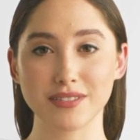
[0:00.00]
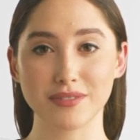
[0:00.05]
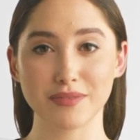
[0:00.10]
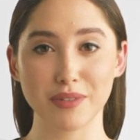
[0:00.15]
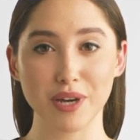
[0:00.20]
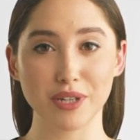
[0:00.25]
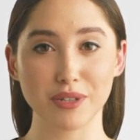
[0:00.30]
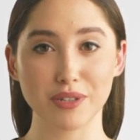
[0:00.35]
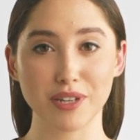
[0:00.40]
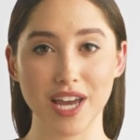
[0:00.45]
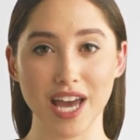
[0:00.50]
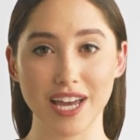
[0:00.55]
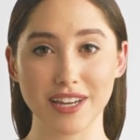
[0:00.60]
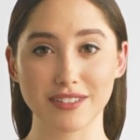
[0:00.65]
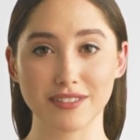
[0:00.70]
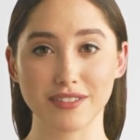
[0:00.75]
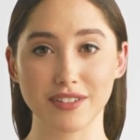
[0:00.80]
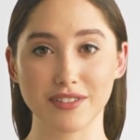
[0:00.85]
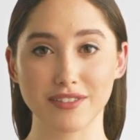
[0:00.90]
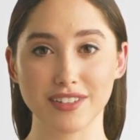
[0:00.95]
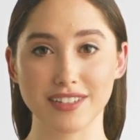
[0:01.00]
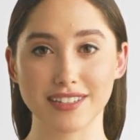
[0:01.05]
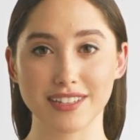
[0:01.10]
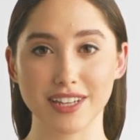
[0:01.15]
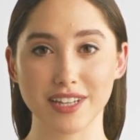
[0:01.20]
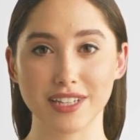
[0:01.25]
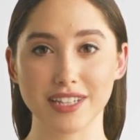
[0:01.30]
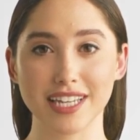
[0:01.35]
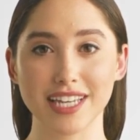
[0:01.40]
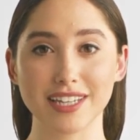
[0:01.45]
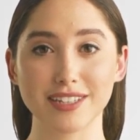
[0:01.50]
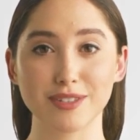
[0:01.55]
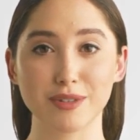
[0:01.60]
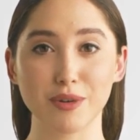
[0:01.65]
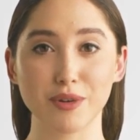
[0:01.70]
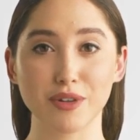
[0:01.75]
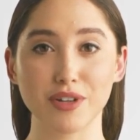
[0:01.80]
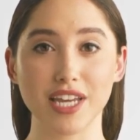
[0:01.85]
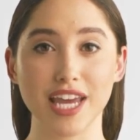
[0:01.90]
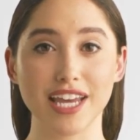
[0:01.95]
but lacks the facilities
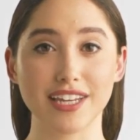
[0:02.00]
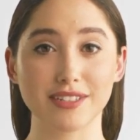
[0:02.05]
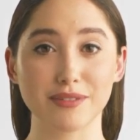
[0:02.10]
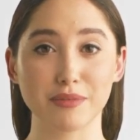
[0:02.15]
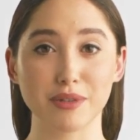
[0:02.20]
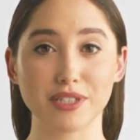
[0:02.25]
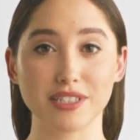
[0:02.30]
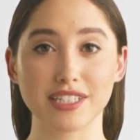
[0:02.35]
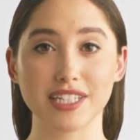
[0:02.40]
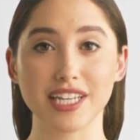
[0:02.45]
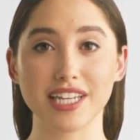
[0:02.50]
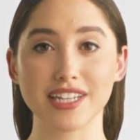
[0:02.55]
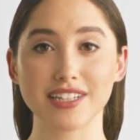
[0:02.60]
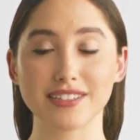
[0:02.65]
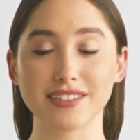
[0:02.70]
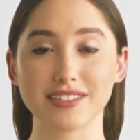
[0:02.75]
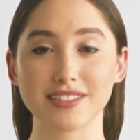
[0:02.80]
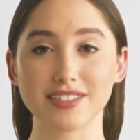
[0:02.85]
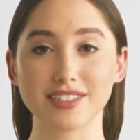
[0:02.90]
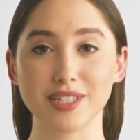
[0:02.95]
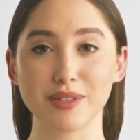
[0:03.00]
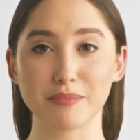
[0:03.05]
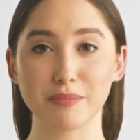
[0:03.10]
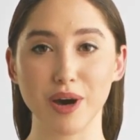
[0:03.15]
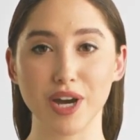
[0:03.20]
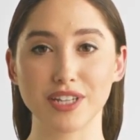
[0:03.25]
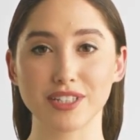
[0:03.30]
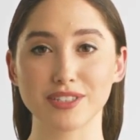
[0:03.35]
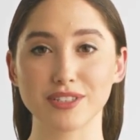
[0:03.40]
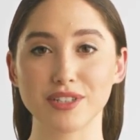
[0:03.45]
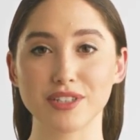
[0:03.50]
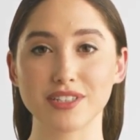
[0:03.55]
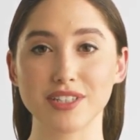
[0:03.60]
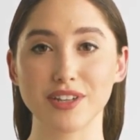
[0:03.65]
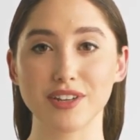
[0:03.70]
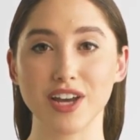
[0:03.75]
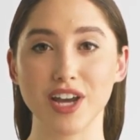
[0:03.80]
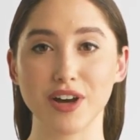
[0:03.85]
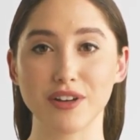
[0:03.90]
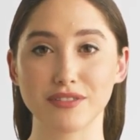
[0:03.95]
or expertise to monitor
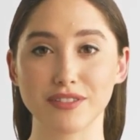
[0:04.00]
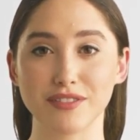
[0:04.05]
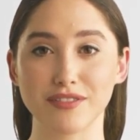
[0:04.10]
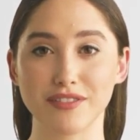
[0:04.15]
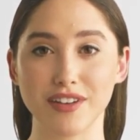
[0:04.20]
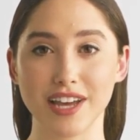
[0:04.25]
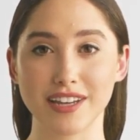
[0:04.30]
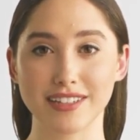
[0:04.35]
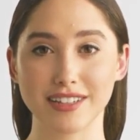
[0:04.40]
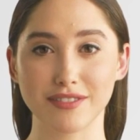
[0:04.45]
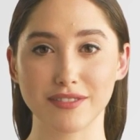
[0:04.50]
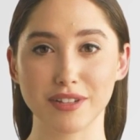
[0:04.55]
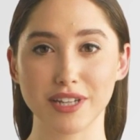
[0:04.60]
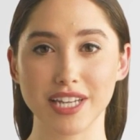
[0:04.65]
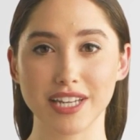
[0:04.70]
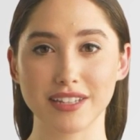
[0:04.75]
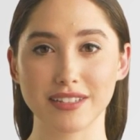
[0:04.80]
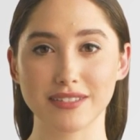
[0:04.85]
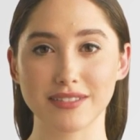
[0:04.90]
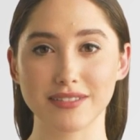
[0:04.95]
their health effectively,